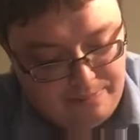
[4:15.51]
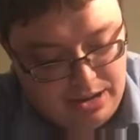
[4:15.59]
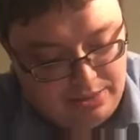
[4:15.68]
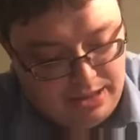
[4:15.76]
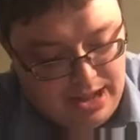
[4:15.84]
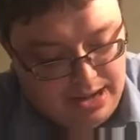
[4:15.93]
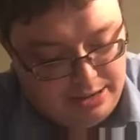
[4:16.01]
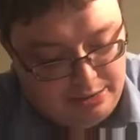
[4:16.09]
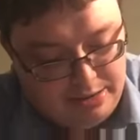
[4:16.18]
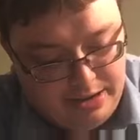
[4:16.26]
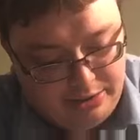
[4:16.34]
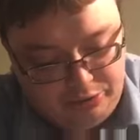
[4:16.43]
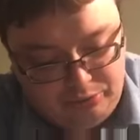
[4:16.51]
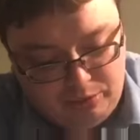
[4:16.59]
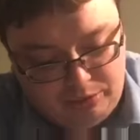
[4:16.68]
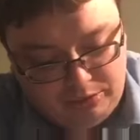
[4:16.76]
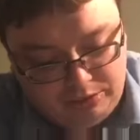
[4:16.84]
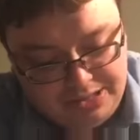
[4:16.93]
and the Hagarites were
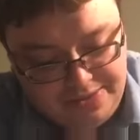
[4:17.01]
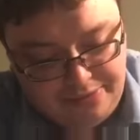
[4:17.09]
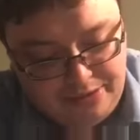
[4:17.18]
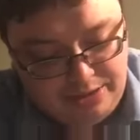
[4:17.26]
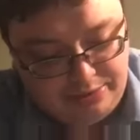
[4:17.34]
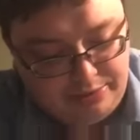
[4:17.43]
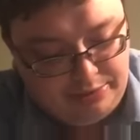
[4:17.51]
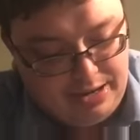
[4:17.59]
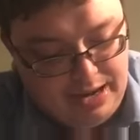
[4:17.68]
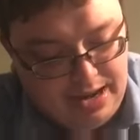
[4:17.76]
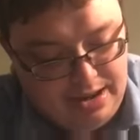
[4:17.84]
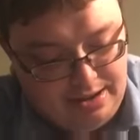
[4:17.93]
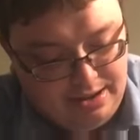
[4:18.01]
delivered into their hand,